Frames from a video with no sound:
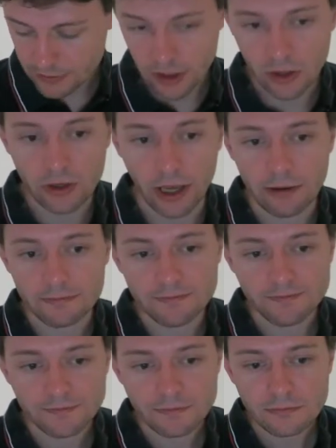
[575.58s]
Okay.
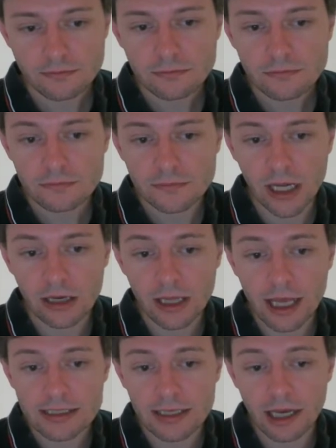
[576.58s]
Now
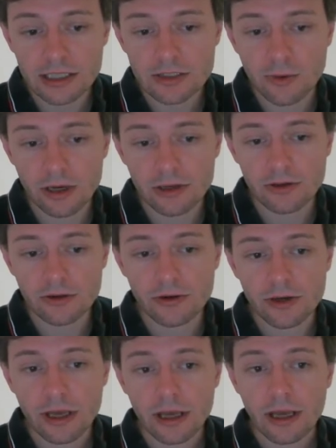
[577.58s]
lastly, I just want to
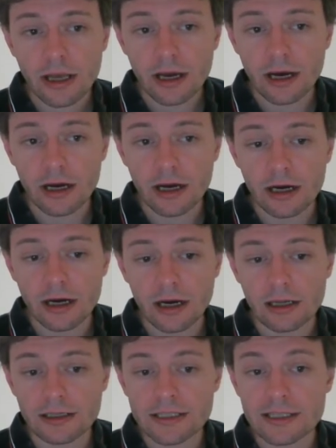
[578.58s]
do
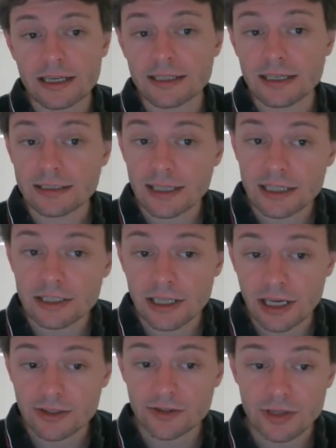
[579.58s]
a listening dictation
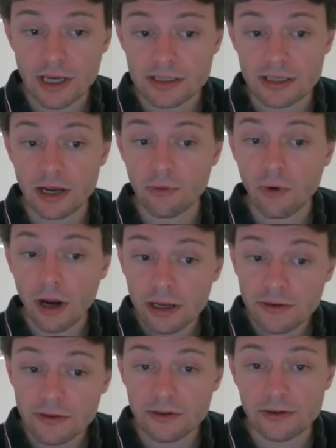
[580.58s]
exercise that I
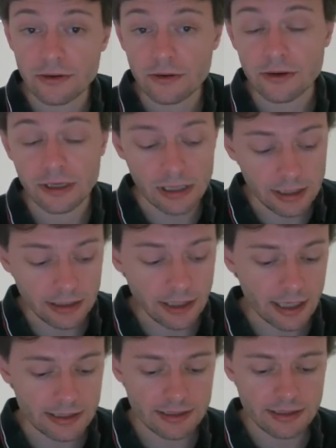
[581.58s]
wanted to do in
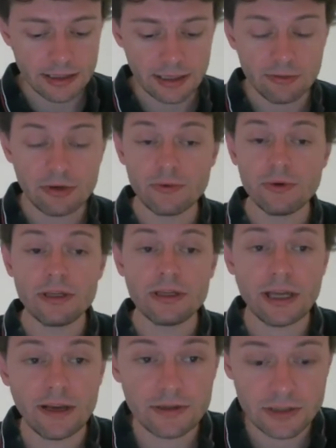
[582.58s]
class today, but we
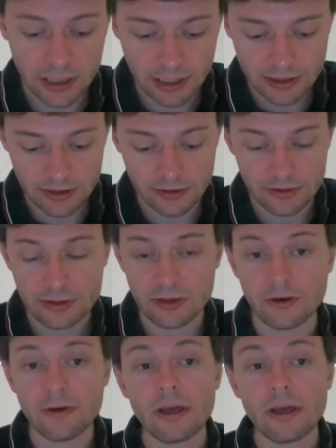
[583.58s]
didn't have a chance to. So